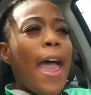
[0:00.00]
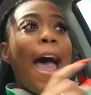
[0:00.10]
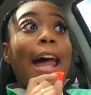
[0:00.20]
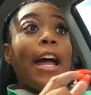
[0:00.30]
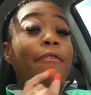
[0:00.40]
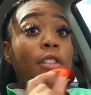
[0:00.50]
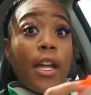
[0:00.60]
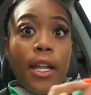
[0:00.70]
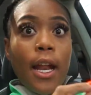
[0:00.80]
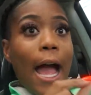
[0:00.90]
and I've
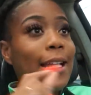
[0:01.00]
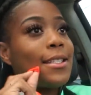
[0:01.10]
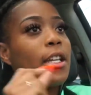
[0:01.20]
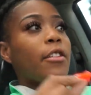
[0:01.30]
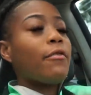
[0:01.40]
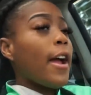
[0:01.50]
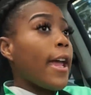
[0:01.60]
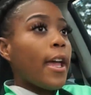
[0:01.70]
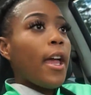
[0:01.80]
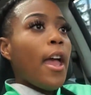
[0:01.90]
done it. I did it
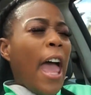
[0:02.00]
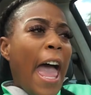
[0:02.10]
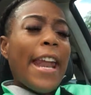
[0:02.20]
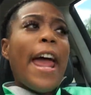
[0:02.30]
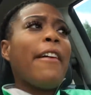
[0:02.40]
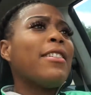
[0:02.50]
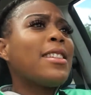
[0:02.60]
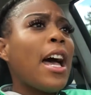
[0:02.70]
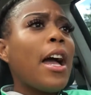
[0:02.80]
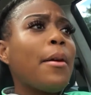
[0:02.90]
right, and every
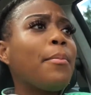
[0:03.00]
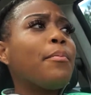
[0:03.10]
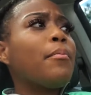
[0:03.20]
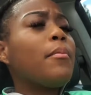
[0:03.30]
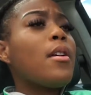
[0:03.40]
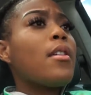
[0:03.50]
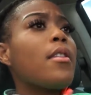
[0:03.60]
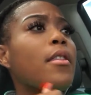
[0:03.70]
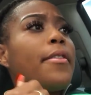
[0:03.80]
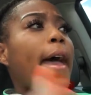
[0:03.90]
time
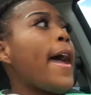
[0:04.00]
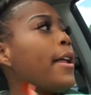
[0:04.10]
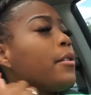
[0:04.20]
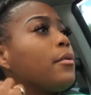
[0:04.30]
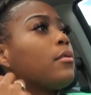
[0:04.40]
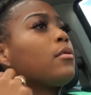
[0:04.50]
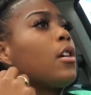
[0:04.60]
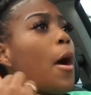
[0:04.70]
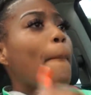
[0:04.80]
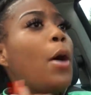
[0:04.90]
that
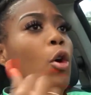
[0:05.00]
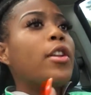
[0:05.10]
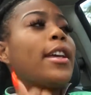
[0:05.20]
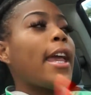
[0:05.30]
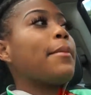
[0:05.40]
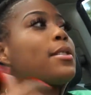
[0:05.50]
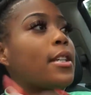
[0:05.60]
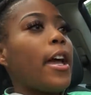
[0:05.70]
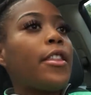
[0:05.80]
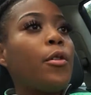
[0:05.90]
component came
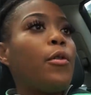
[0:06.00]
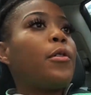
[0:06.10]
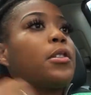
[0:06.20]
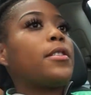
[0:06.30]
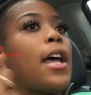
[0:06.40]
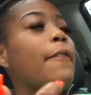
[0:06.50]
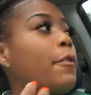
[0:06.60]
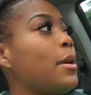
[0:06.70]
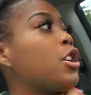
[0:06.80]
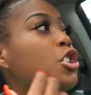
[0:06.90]
together was time
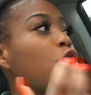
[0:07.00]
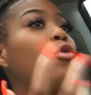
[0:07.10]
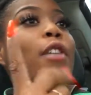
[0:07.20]
for me to show